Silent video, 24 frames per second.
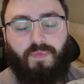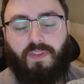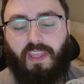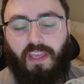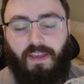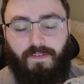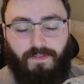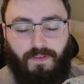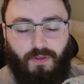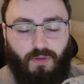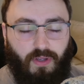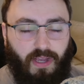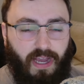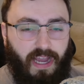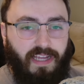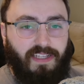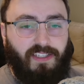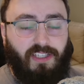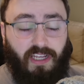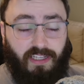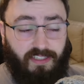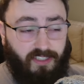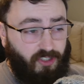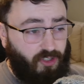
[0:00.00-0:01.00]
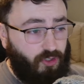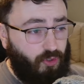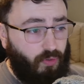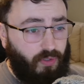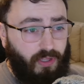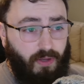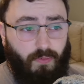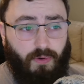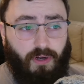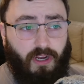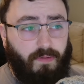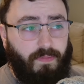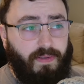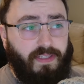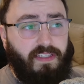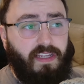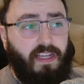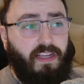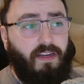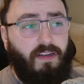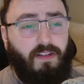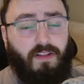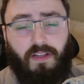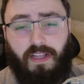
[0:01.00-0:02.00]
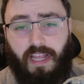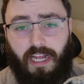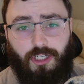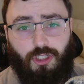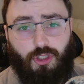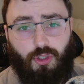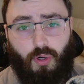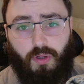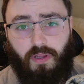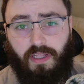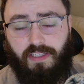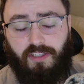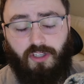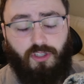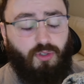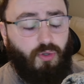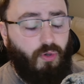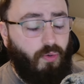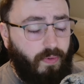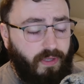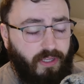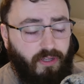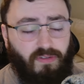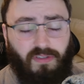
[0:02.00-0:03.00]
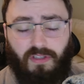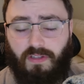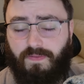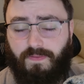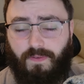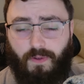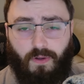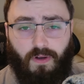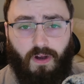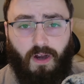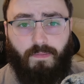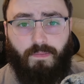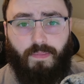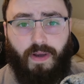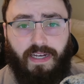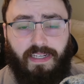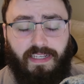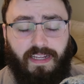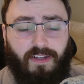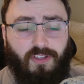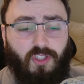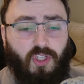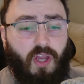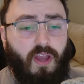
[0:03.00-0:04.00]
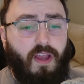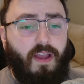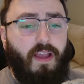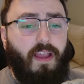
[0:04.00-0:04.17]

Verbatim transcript: If you guys, it's a tool that we're going to be taking a look at shortly. It's a tool we use in the full card breakdowns.